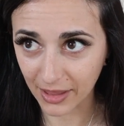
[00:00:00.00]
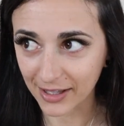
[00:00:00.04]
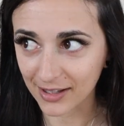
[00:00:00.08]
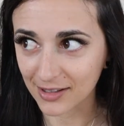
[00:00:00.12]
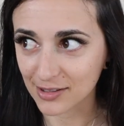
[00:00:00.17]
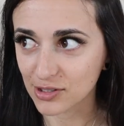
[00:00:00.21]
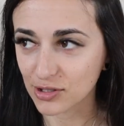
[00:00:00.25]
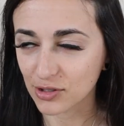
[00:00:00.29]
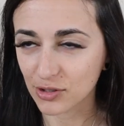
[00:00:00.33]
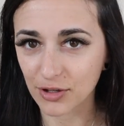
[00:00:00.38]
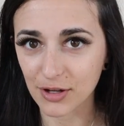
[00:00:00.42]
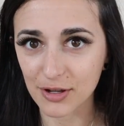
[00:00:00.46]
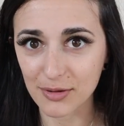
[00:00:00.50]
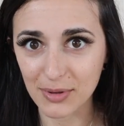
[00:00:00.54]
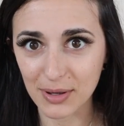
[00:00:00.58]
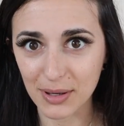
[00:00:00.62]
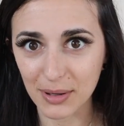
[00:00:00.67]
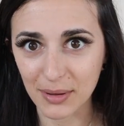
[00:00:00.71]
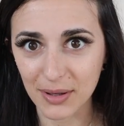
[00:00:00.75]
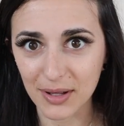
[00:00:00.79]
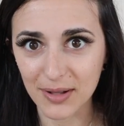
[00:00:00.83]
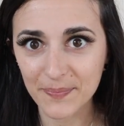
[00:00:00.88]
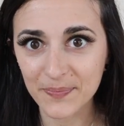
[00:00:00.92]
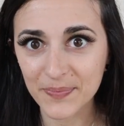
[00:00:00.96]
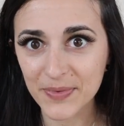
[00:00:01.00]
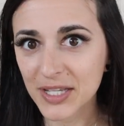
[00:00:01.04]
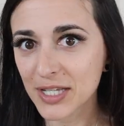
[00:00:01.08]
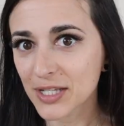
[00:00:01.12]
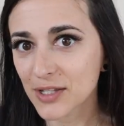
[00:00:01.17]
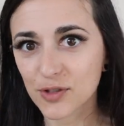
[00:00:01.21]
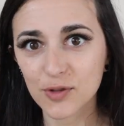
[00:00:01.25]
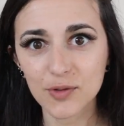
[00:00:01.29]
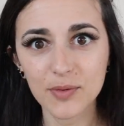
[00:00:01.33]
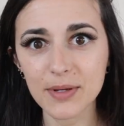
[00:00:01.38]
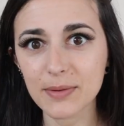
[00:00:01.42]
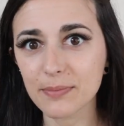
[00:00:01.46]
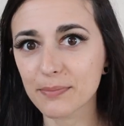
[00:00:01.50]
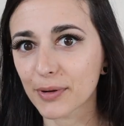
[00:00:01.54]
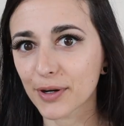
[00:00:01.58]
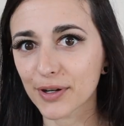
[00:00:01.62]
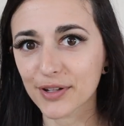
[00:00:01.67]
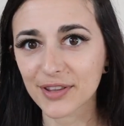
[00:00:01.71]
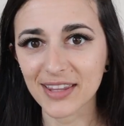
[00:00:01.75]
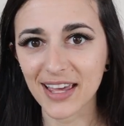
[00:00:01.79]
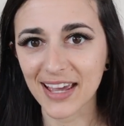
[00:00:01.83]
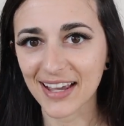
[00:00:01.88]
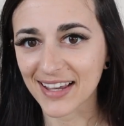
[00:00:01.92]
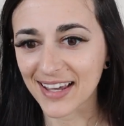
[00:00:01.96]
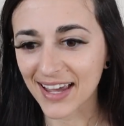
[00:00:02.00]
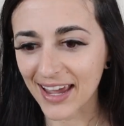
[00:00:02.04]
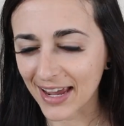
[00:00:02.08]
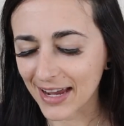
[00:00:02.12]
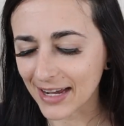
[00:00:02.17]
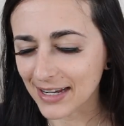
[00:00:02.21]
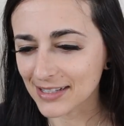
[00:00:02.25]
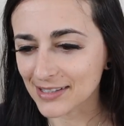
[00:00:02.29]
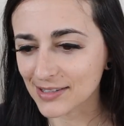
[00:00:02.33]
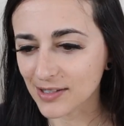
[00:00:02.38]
like screaming sweet birthday cake.